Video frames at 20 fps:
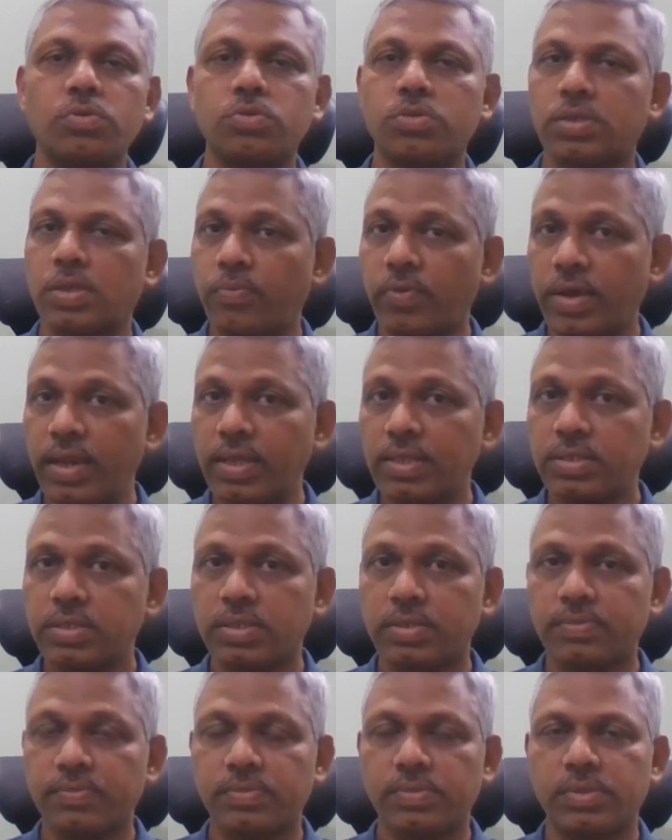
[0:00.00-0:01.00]
someone
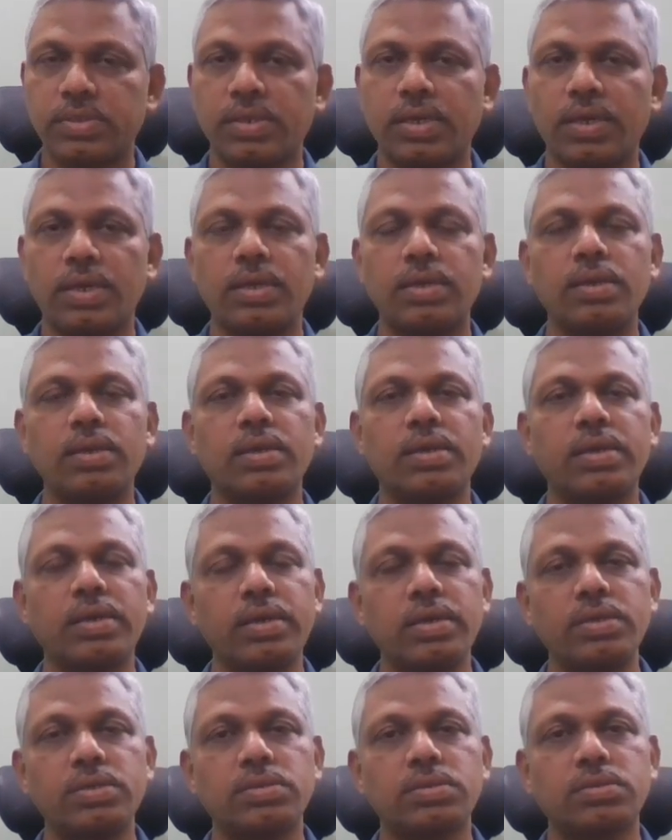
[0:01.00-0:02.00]
else, and
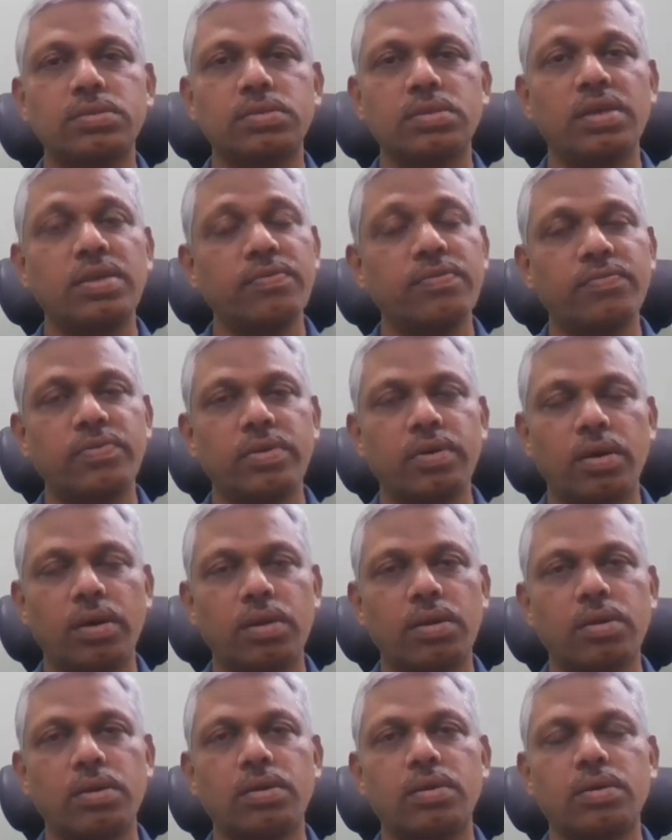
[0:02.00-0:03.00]
he is
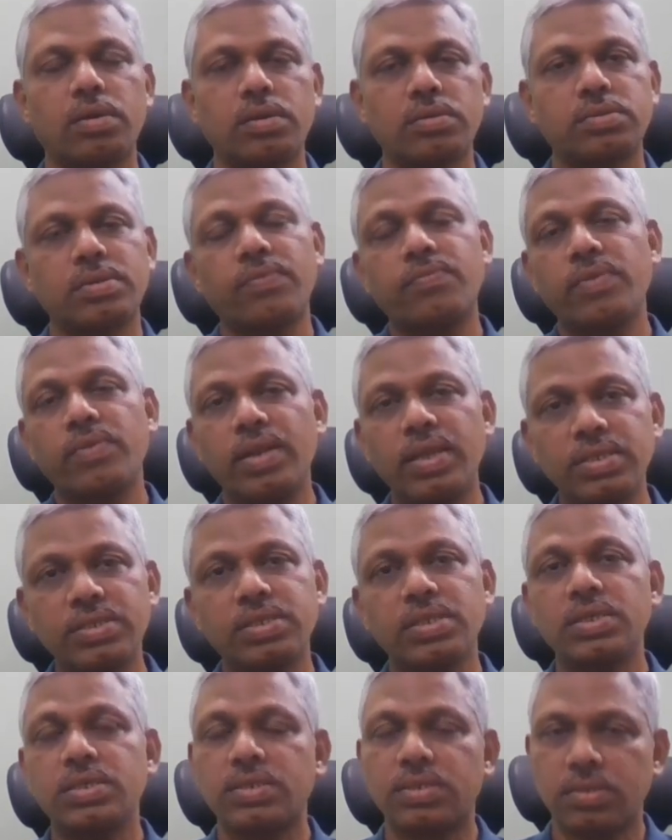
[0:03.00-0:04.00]
someone else
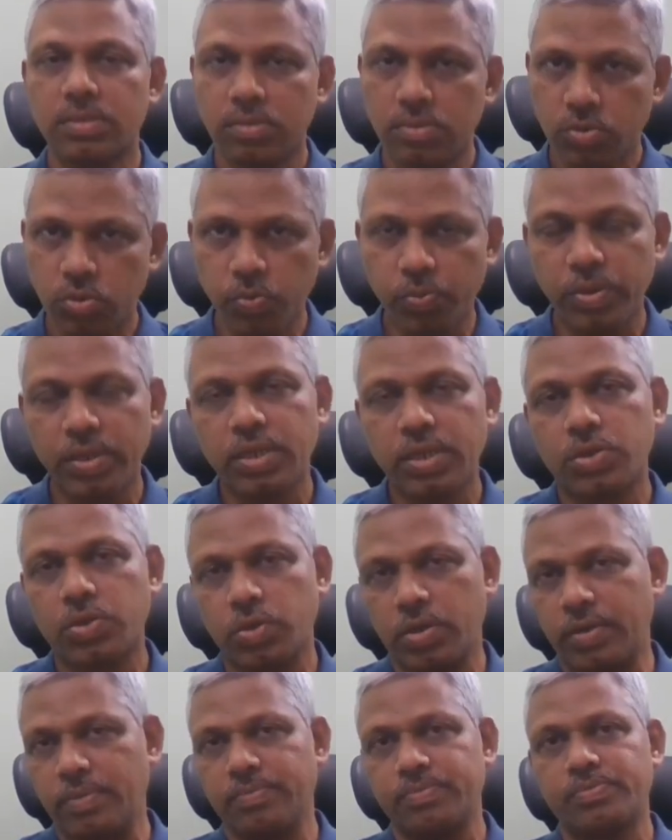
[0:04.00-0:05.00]
is superior to
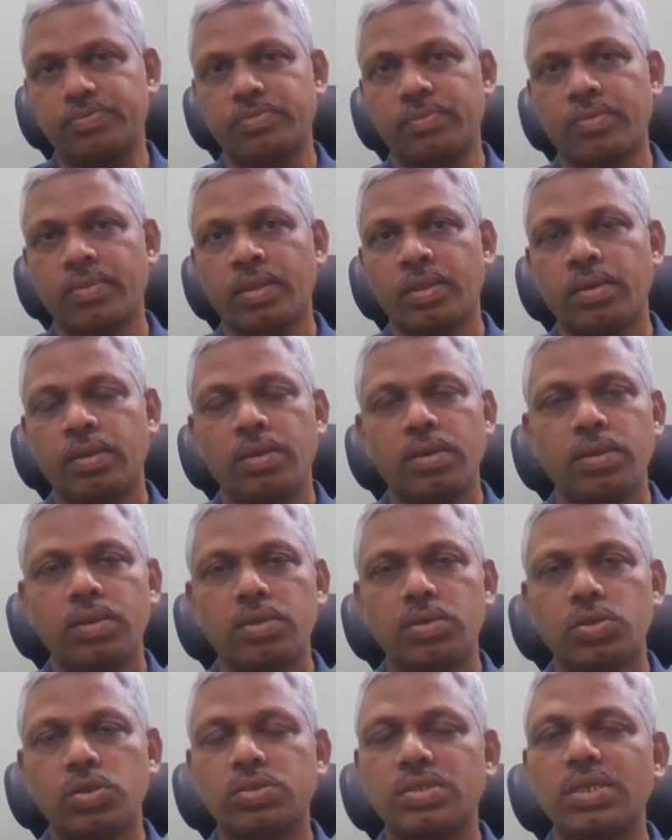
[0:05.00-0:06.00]
him.
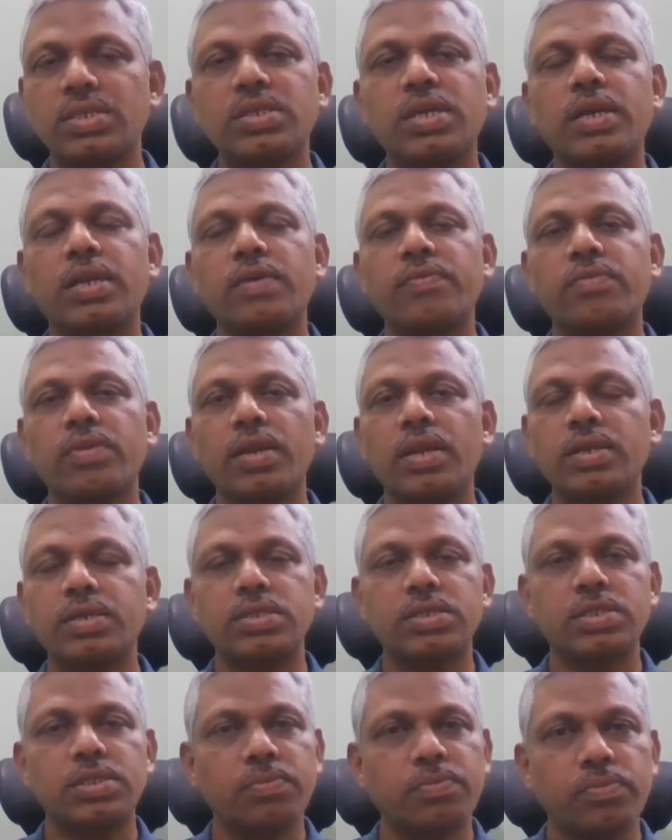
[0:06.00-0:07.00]
So such kind of
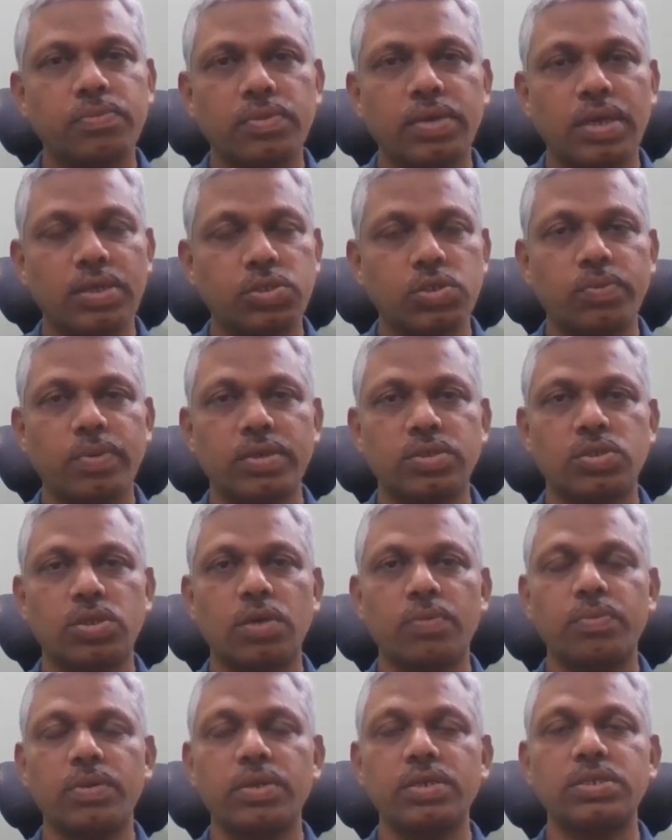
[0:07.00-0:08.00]
relationship has to be
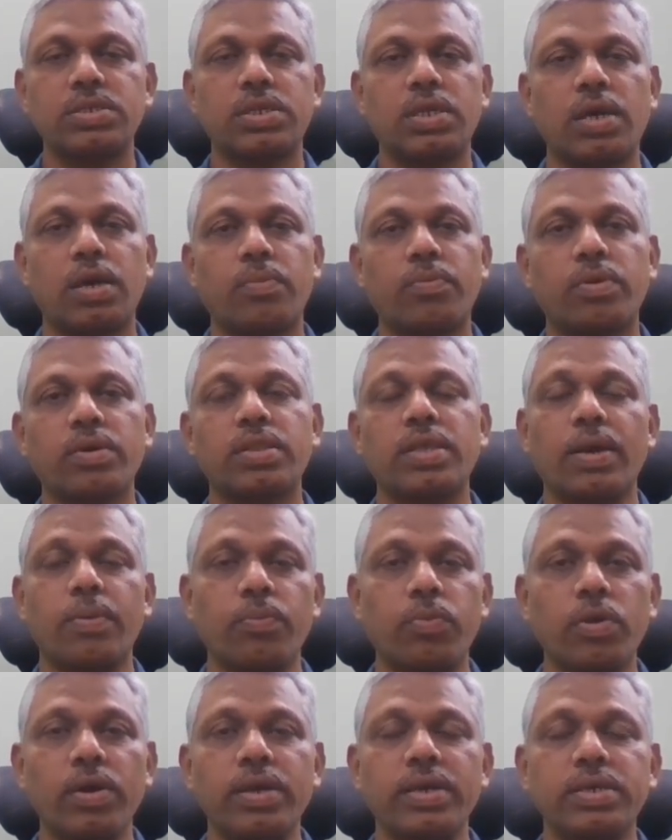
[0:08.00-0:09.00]
established among the
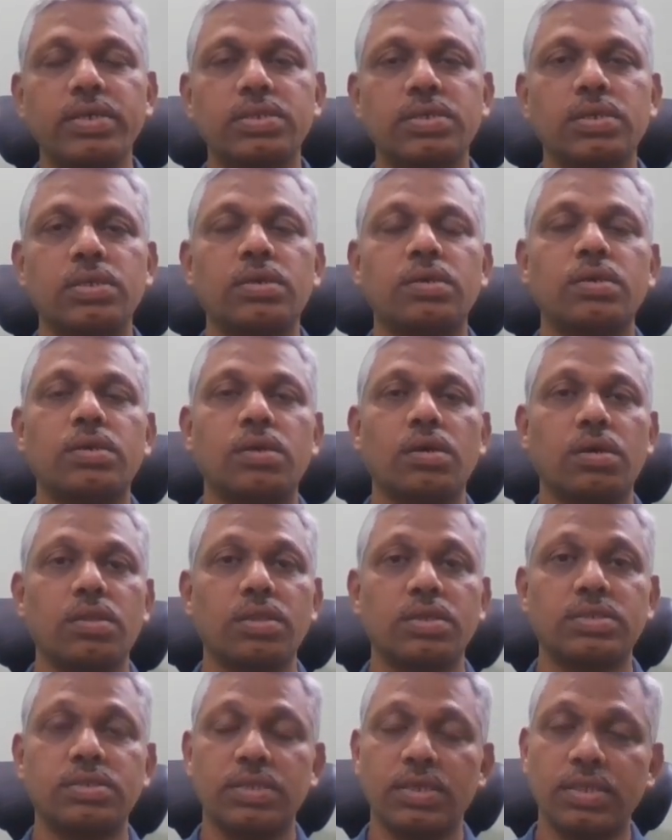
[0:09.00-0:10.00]
employees in
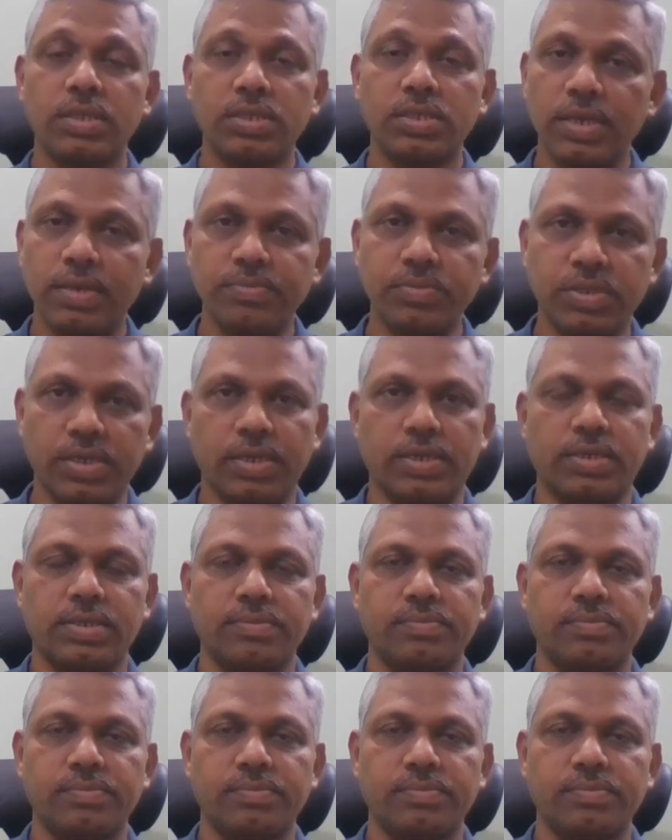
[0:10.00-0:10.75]
the same set.